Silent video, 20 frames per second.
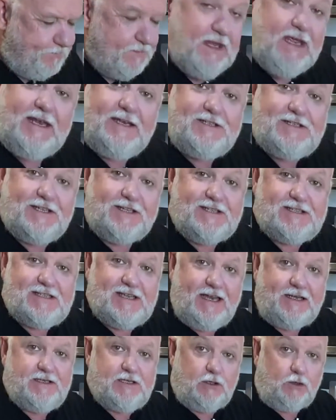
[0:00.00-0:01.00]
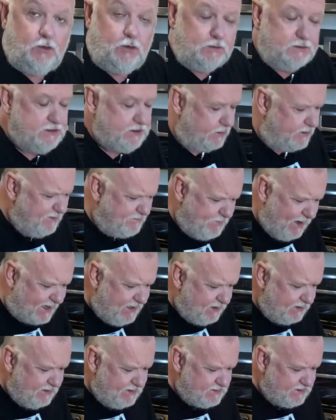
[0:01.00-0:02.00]
into the center also. The
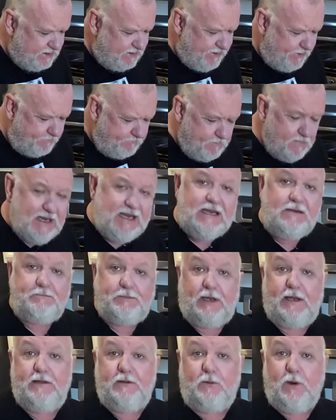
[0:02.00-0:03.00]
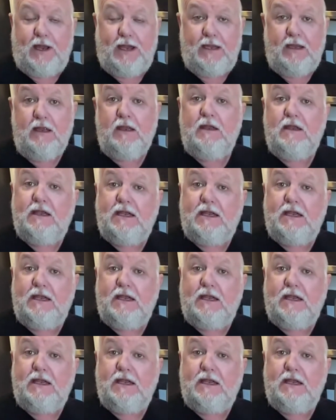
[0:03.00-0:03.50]
bacon that's in the meat, by the way,